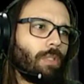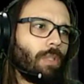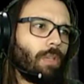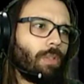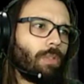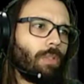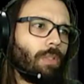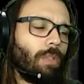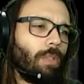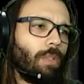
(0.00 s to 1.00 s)
gone out
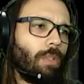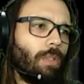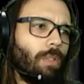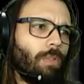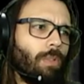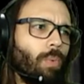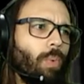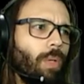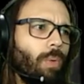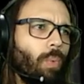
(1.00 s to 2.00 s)
into the
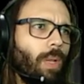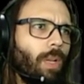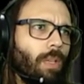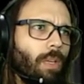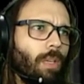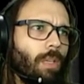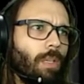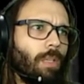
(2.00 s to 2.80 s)
wind willy-nilly.